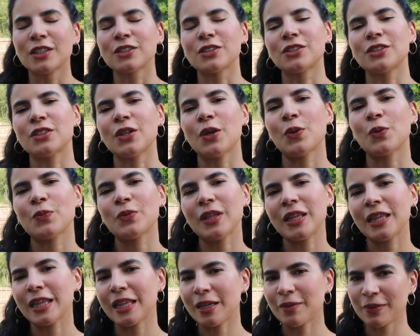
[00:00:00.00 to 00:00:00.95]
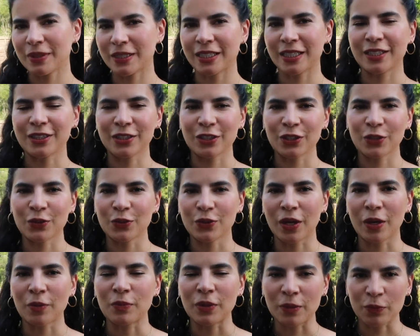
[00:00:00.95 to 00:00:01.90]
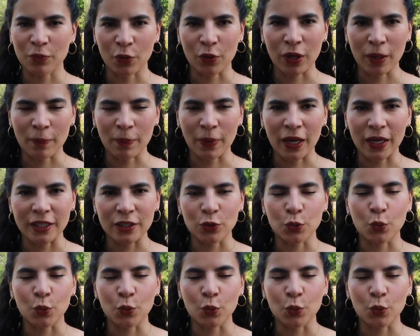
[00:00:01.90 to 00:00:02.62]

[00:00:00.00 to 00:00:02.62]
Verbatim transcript: So let me tell you a bit more about it.